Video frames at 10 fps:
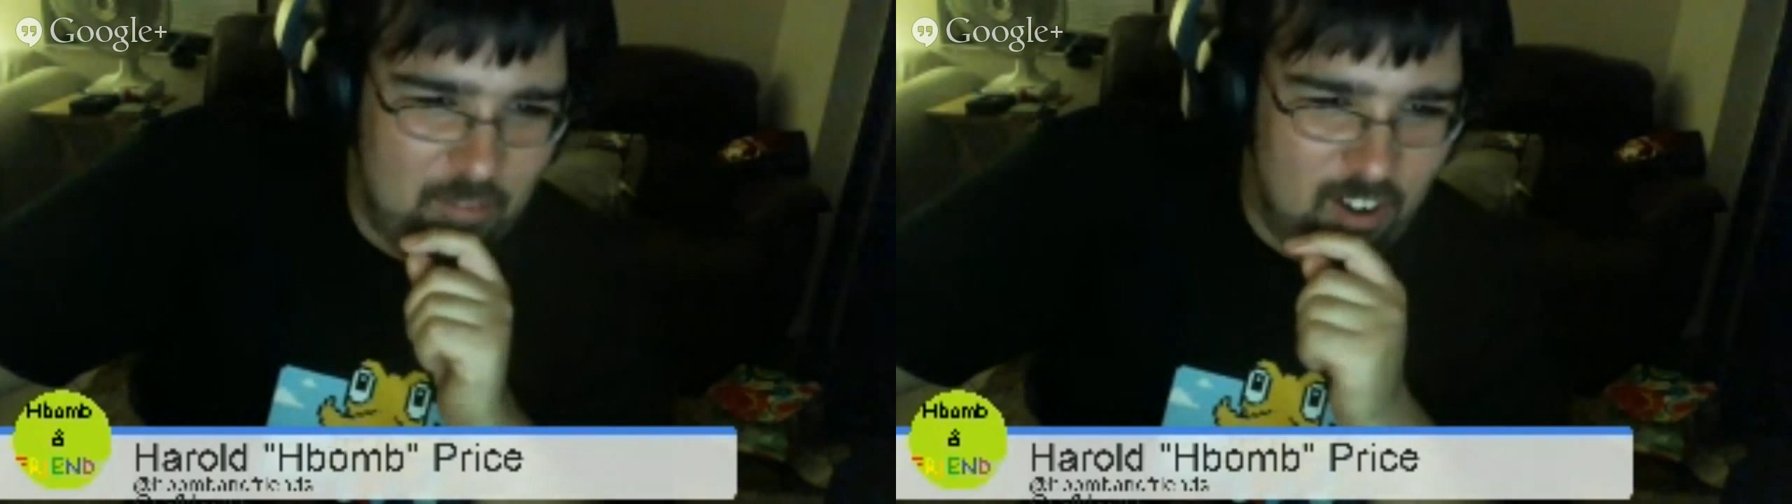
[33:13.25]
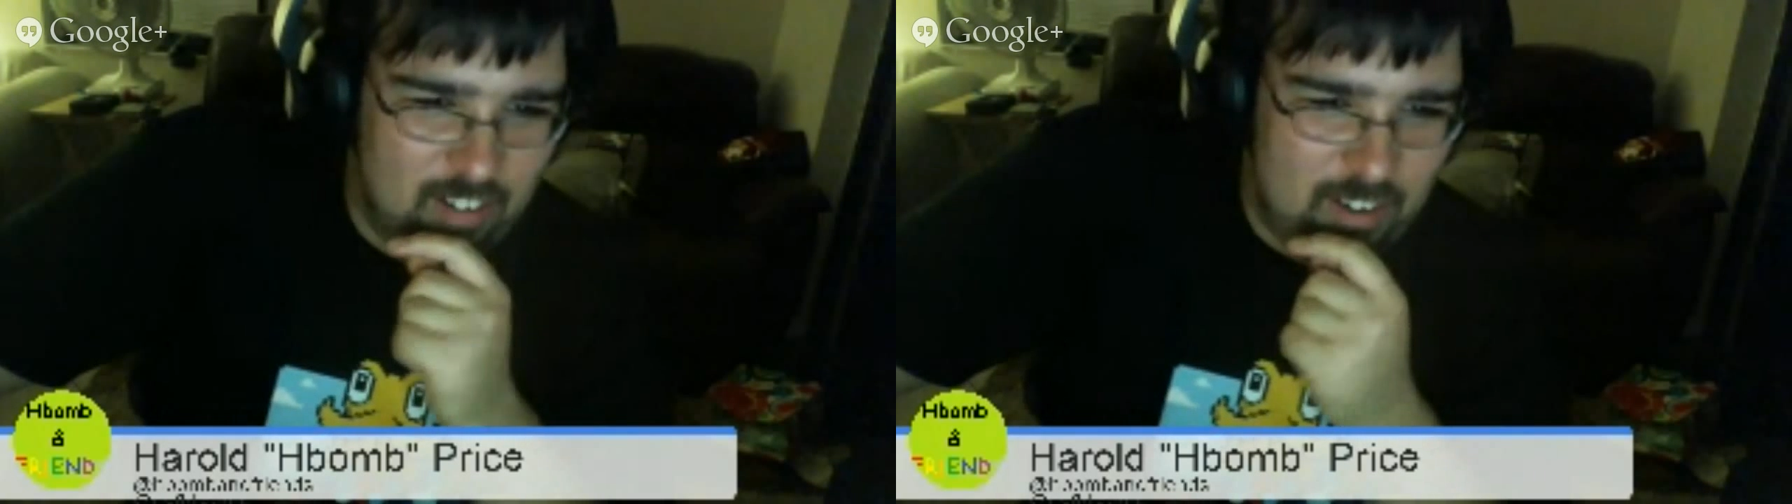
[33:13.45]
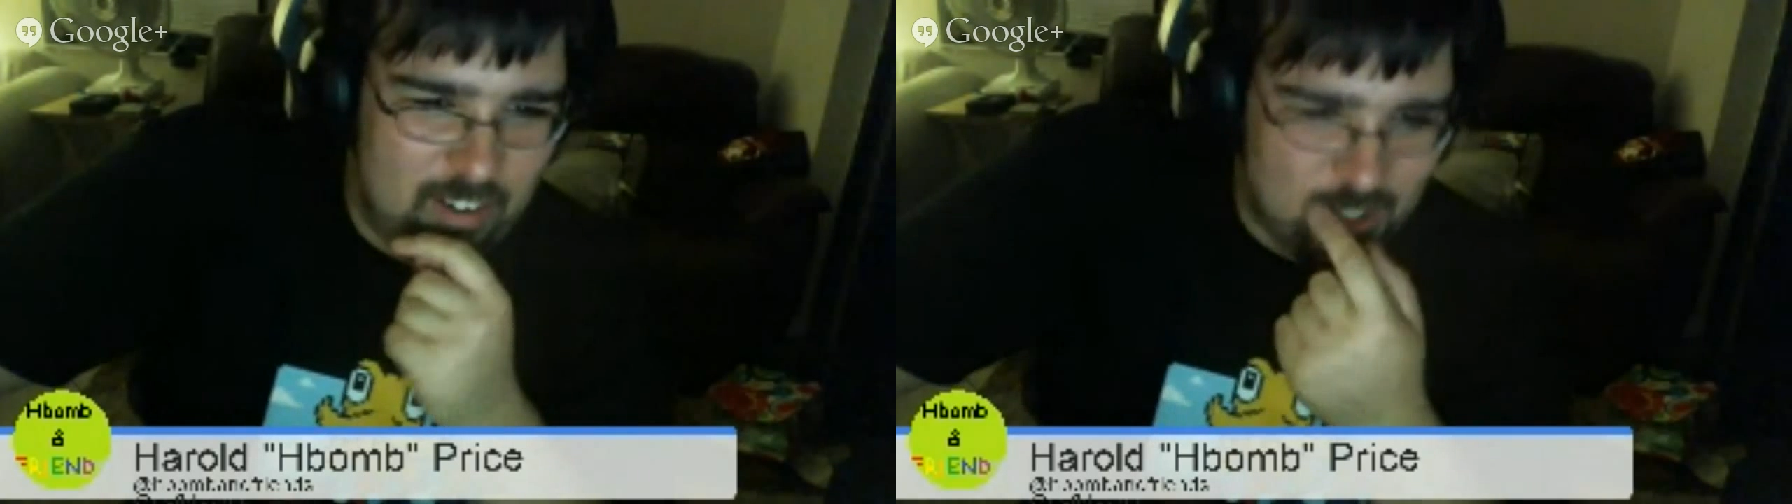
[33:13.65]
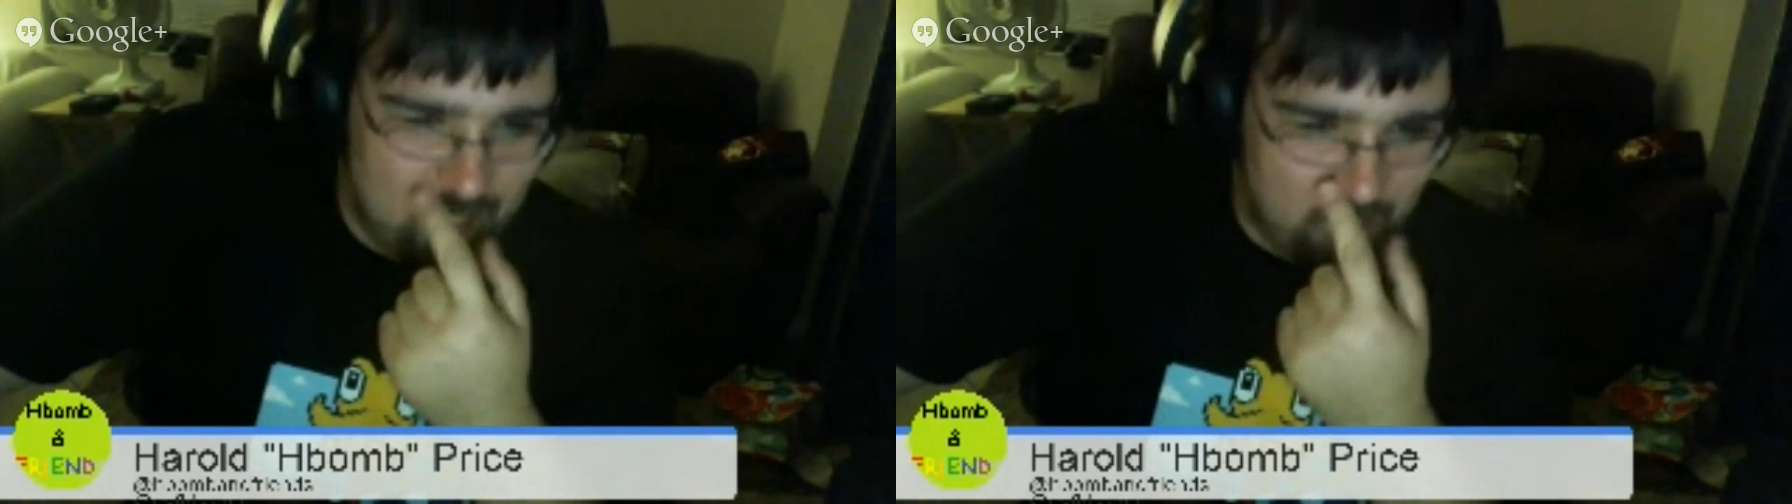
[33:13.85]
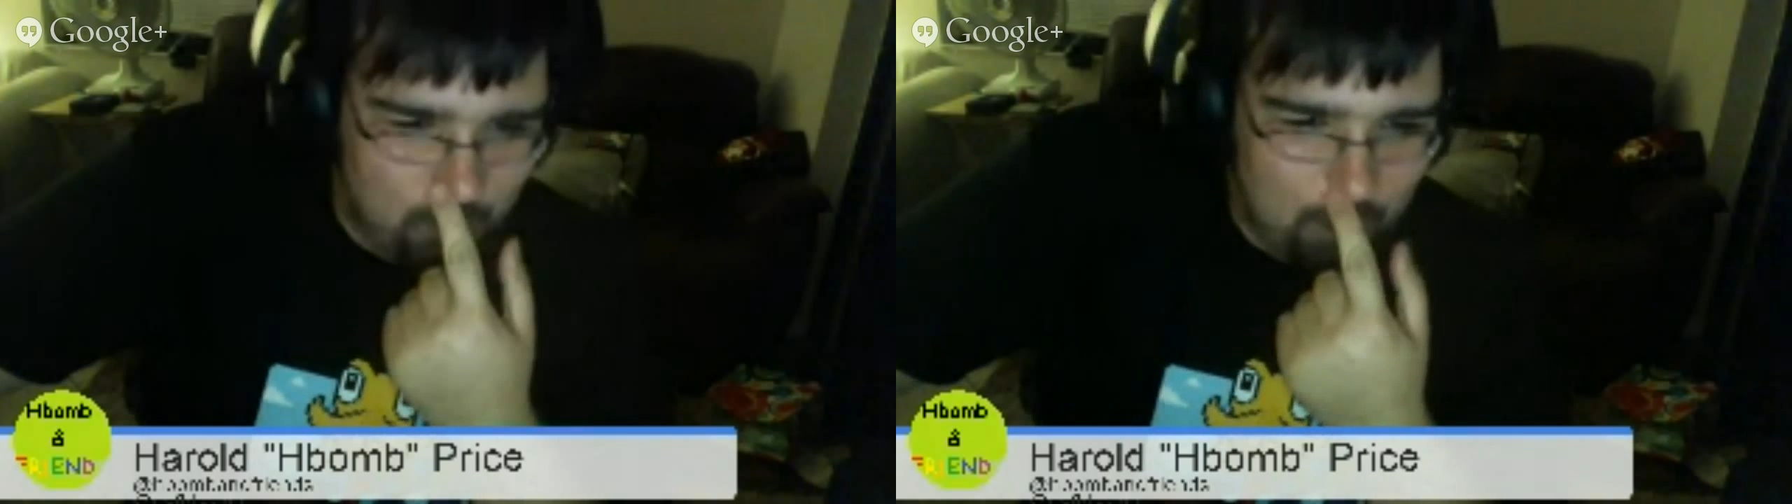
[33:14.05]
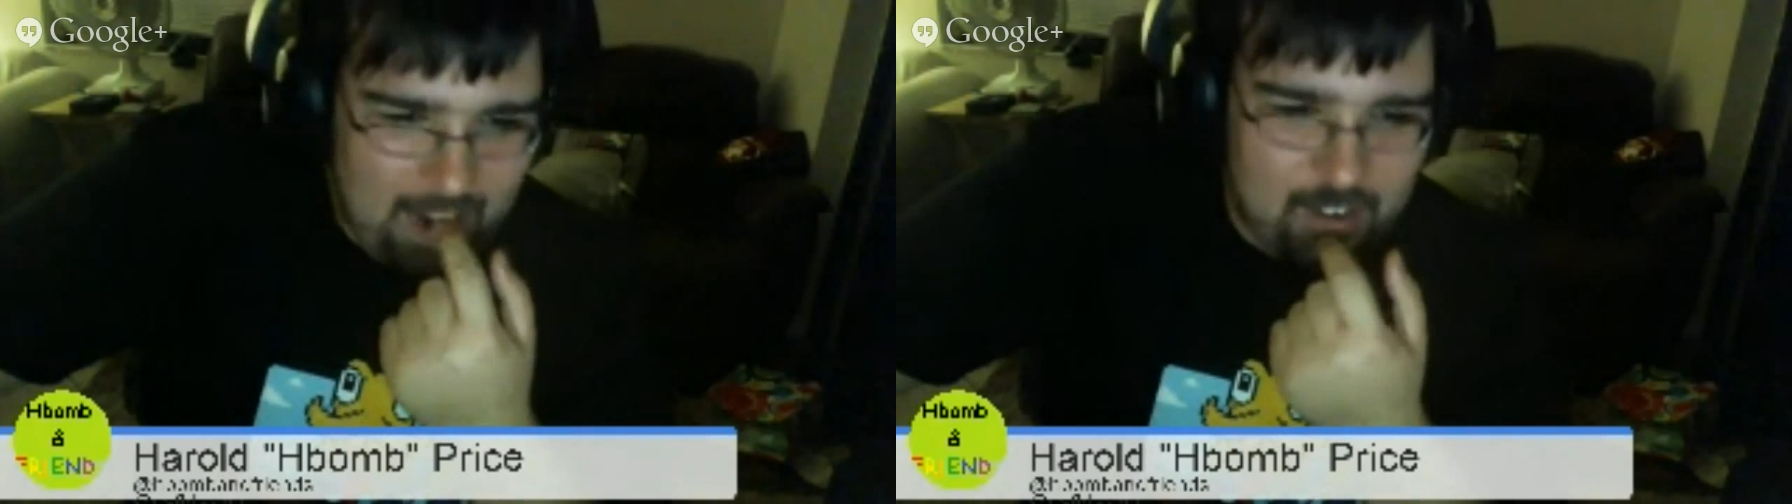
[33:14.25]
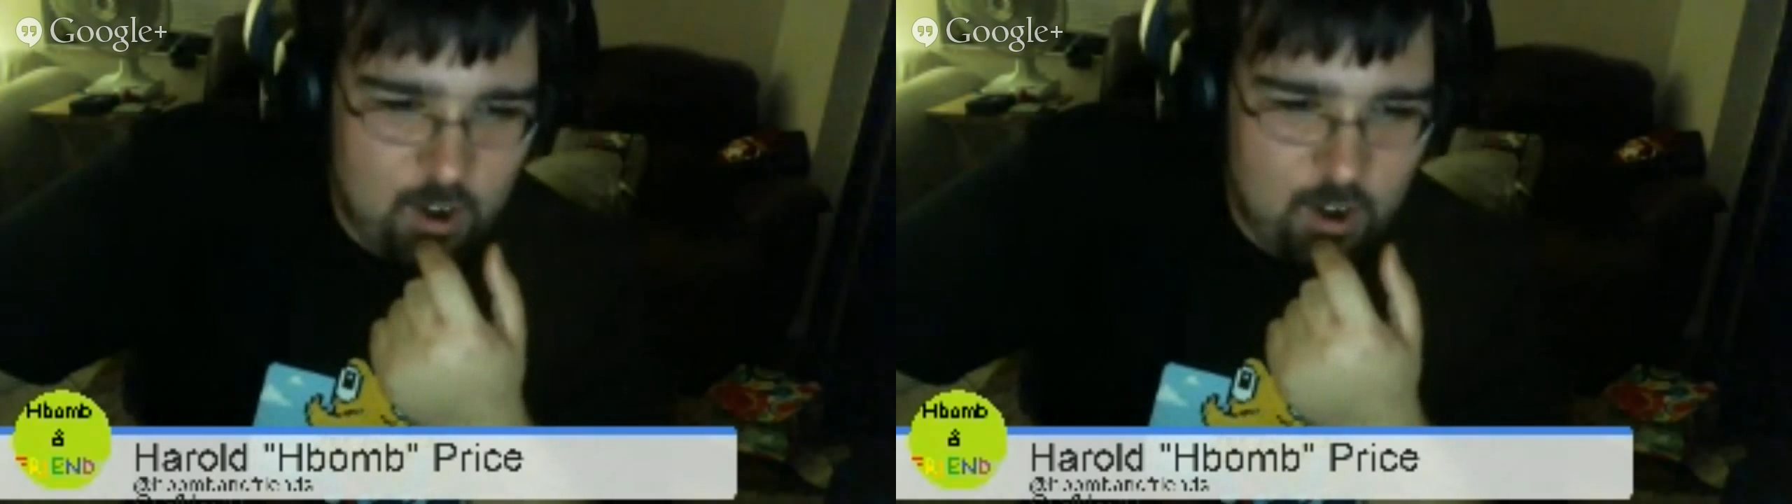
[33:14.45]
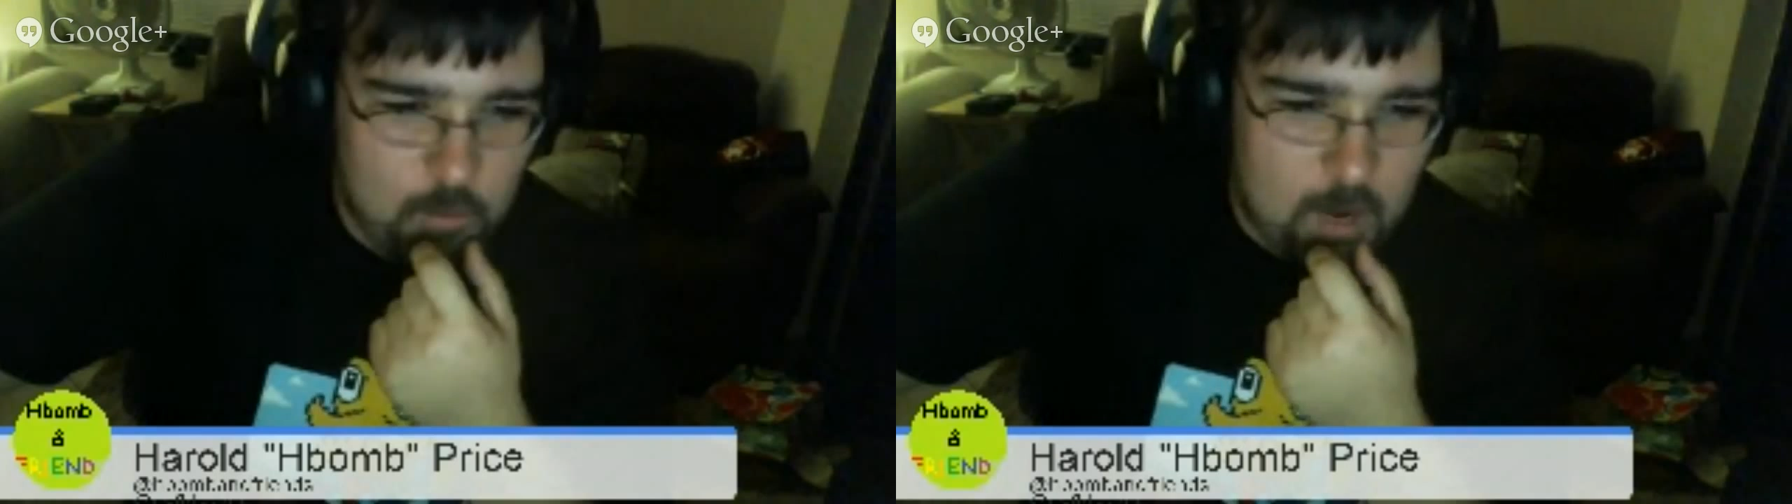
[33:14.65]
Wario64 added,